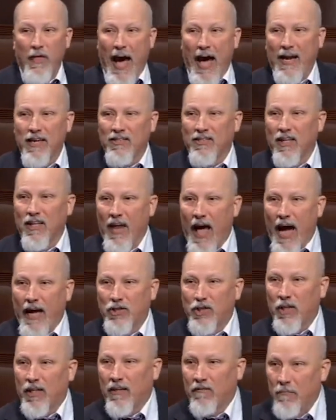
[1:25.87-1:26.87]
That is the
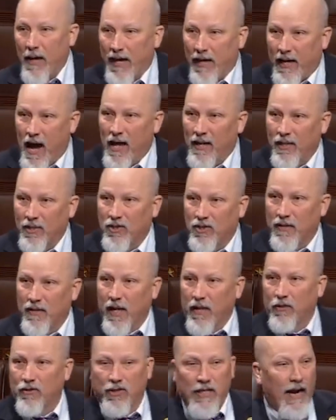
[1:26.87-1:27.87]
logic of my colleagues
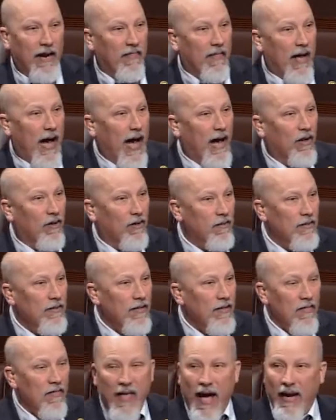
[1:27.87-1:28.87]
on the other side of the aisle.
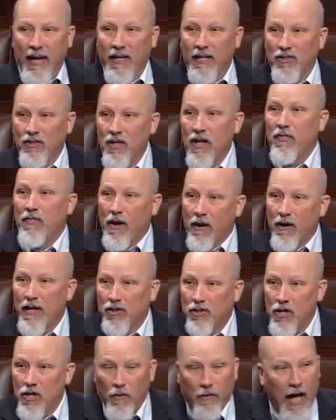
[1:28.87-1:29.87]
That is, there
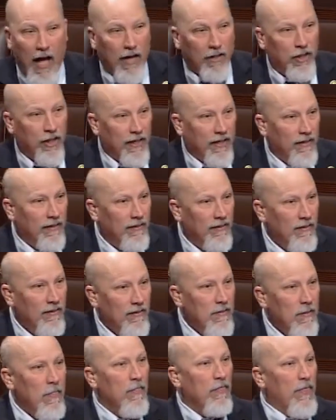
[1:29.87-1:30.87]
is no logic.
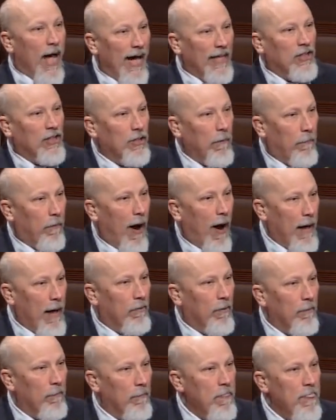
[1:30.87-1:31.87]
That's the
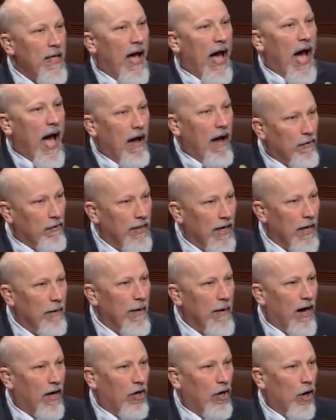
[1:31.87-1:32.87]
problem.
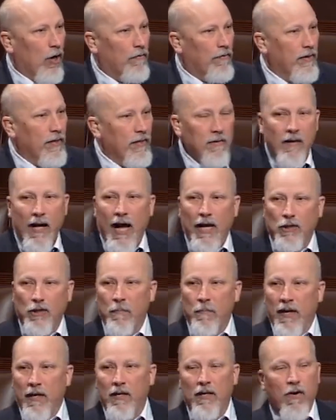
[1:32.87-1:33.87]
Everything about COVID
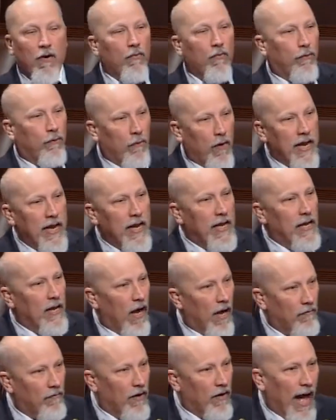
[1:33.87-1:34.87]
has been
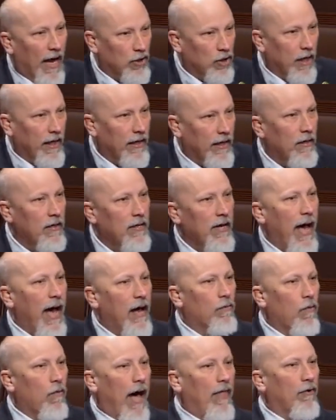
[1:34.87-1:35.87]
free of logic
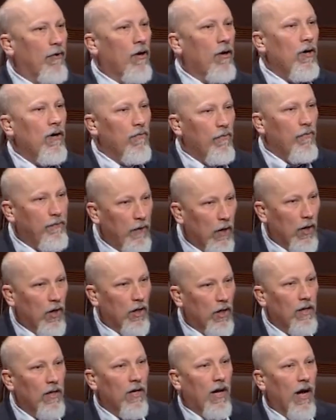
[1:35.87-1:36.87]
and rather
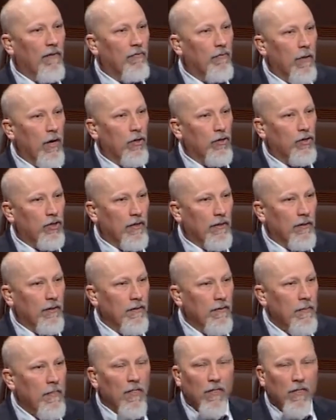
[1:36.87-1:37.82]
full of emotion.